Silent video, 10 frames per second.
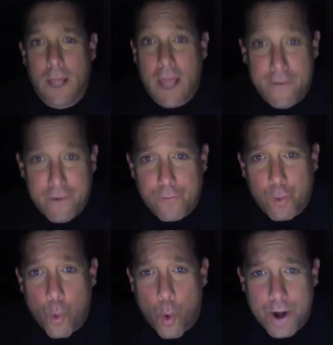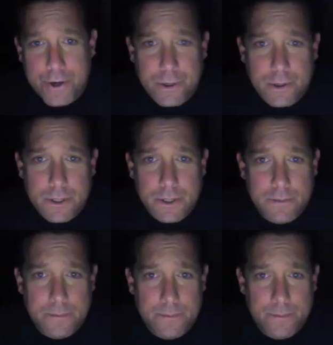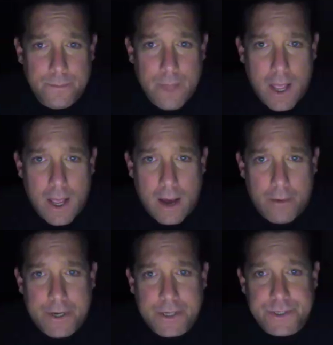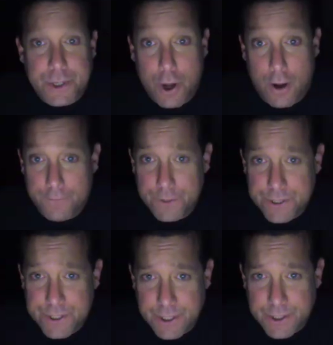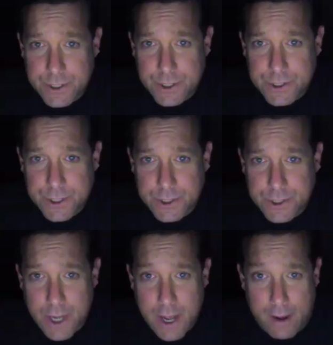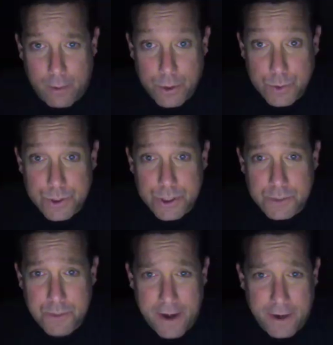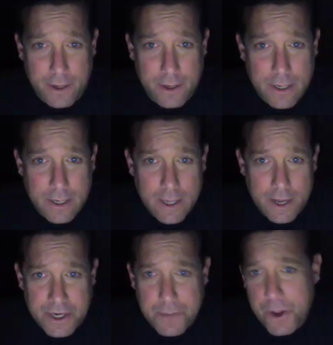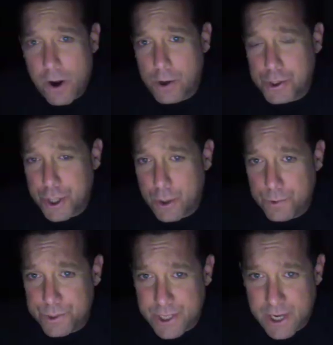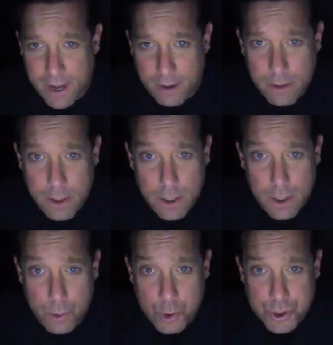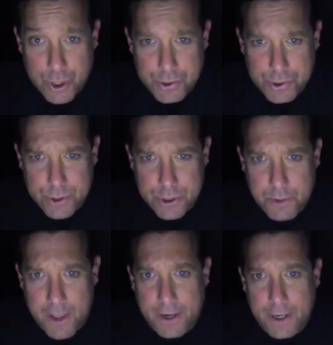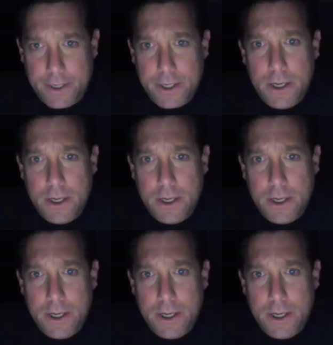Have you ever wondered how it is that Coughlin's 666 account, which was suspended, and DPRJones account, which was also suspended,